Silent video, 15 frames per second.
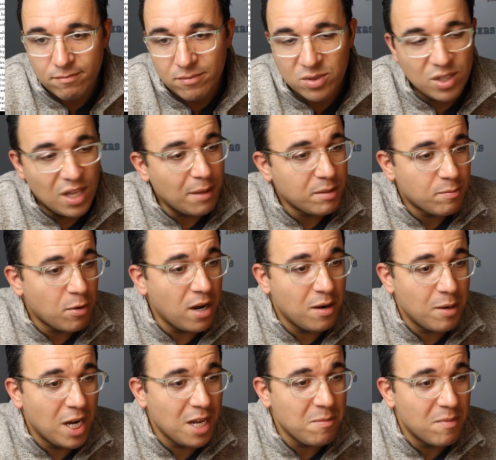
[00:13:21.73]
So that
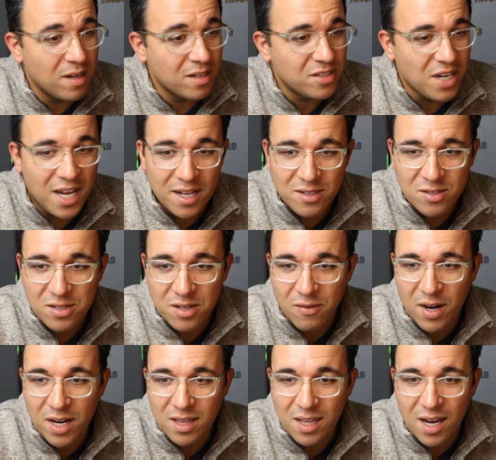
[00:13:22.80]
pretty much answers it
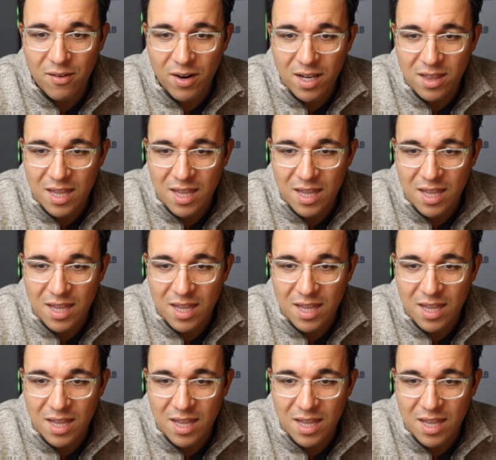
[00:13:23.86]
right there, right?